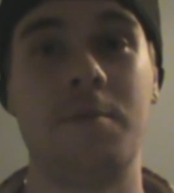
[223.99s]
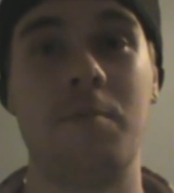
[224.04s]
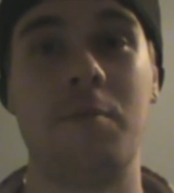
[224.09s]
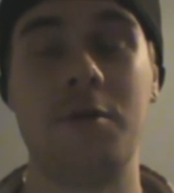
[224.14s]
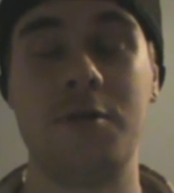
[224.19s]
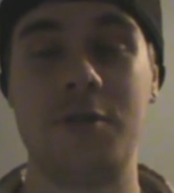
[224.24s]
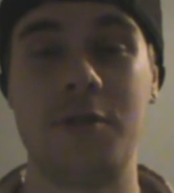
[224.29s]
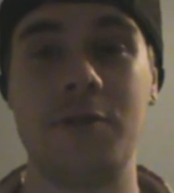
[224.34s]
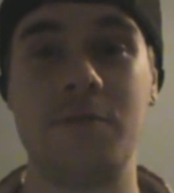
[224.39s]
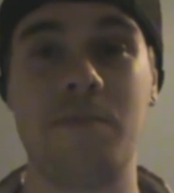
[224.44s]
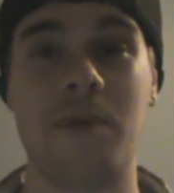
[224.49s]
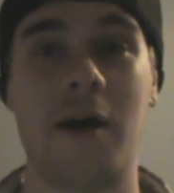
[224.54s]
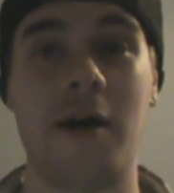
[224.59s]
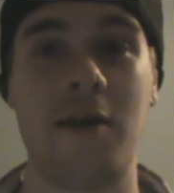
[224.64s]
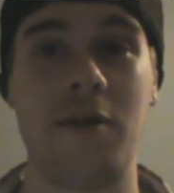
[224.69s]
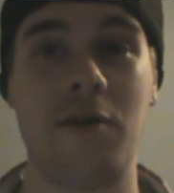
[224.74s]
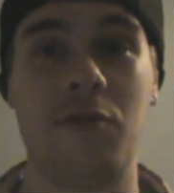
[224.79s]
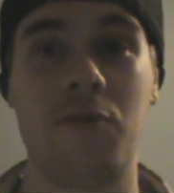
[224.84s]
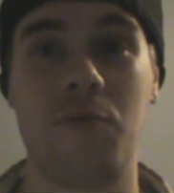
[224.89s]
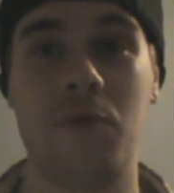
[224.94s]
puts his
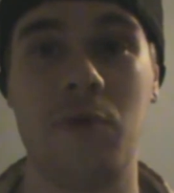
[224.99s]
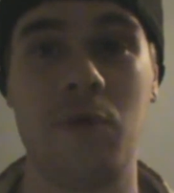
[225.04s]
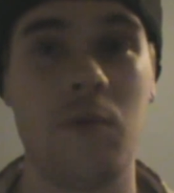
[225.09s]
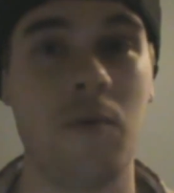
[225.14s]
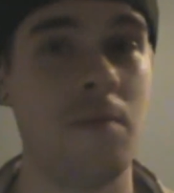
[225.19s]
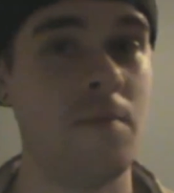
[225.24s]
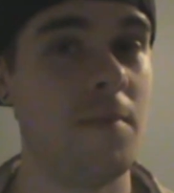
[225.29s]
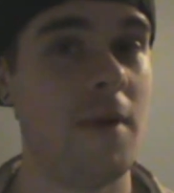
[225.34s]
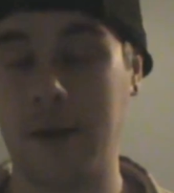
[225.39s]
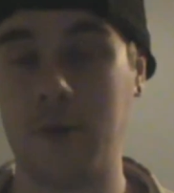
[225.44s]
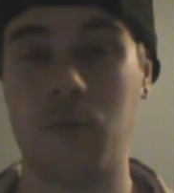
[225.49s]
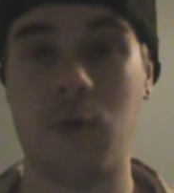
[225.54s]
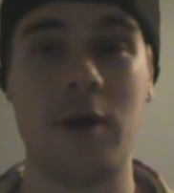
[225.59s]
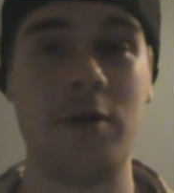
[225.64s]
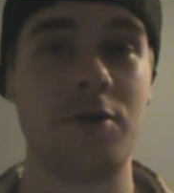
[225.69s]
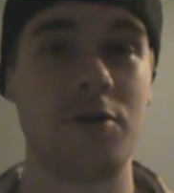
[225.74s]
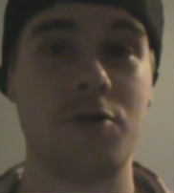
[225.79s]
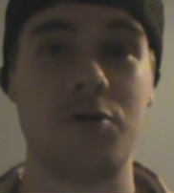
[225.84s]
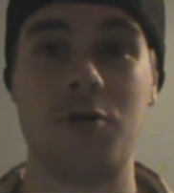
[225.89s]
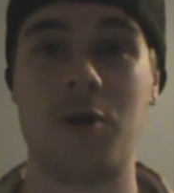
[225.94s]
body through. And
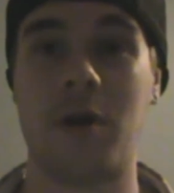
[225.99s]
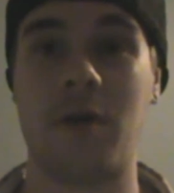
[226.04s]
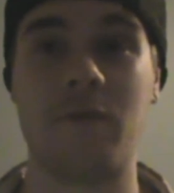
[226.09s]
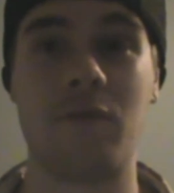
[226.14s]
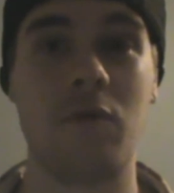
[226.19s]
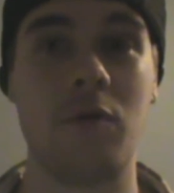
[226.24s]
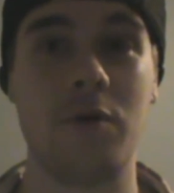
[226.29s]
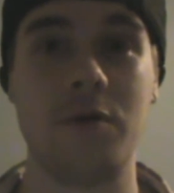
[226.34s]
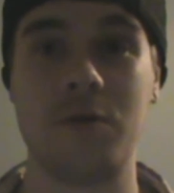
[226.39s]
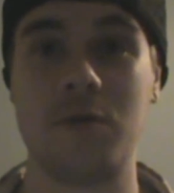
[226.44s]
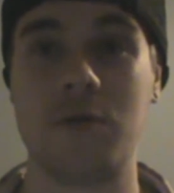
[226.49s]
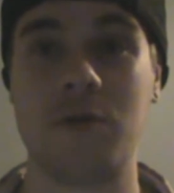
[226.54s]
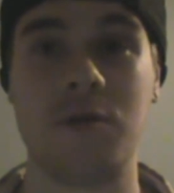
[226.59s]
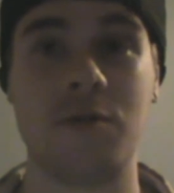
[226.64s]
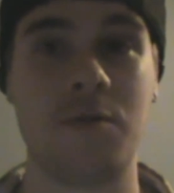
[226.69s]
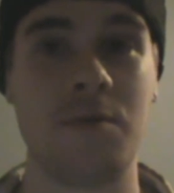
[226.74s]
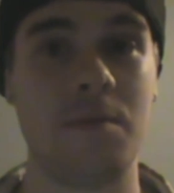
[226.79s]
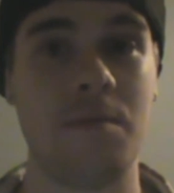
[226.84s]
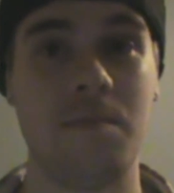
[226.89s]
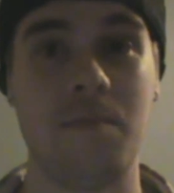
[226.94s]
Roderick Strong, of course, will
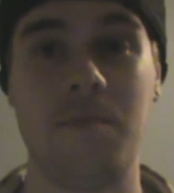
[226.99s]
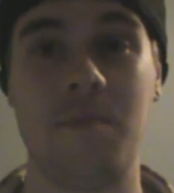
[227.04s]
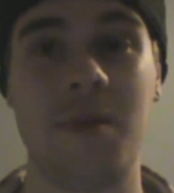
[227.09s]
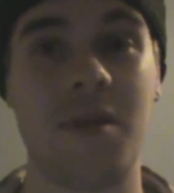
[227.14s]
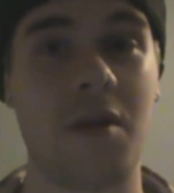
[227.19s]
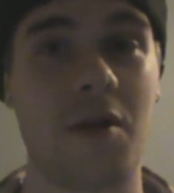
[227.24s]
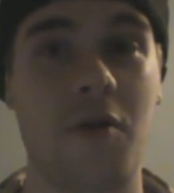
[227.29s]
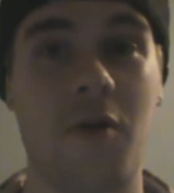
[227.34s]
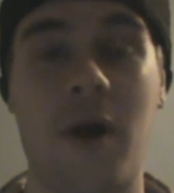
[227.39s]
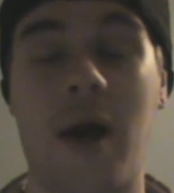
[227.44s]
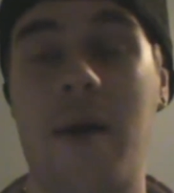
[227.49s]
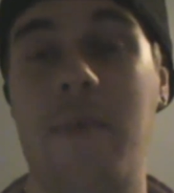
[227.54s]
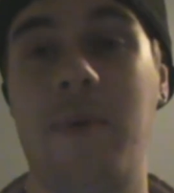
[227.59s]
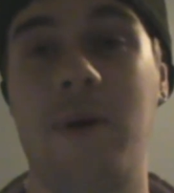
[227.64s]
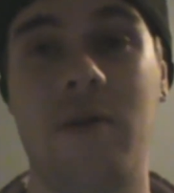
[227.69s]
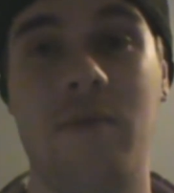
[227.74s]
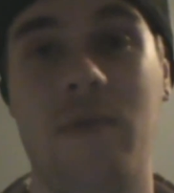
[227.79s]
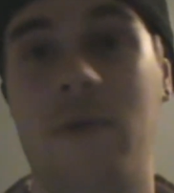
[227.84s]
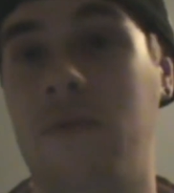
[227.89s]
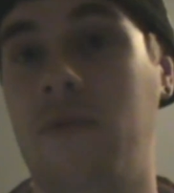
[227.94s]
just beat the crap out of